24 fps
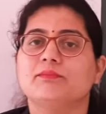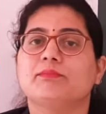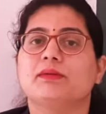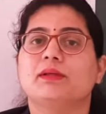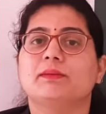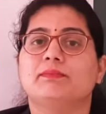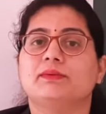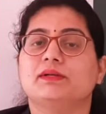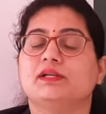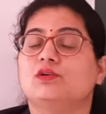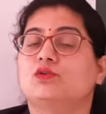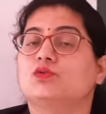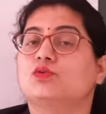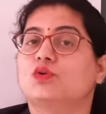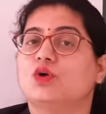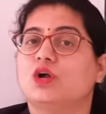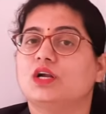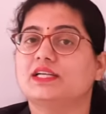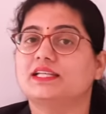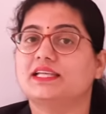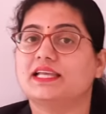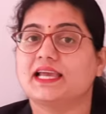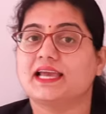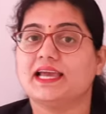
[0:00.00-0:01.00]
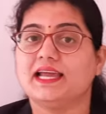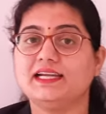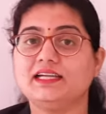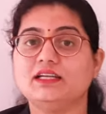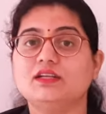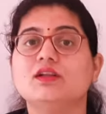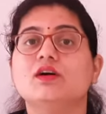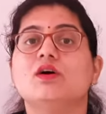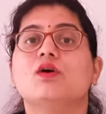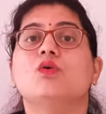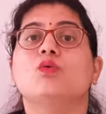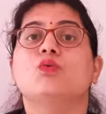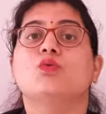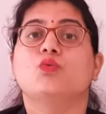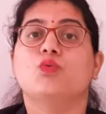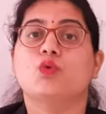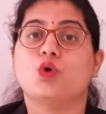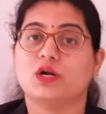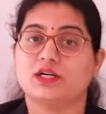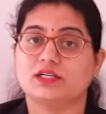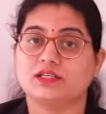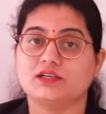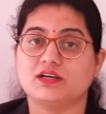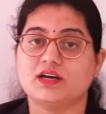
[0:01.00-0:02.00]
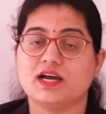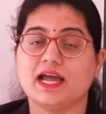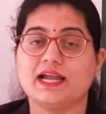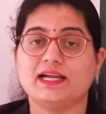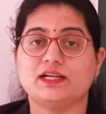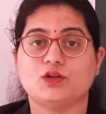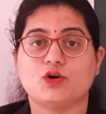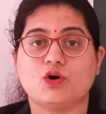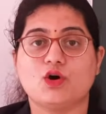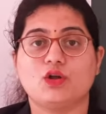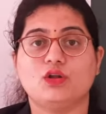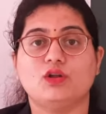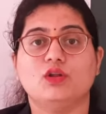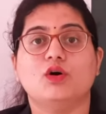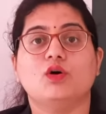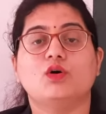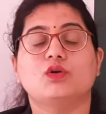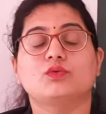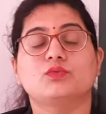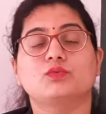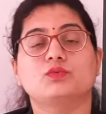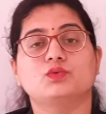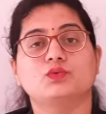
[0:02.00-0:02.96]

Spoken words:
people do not get water at all or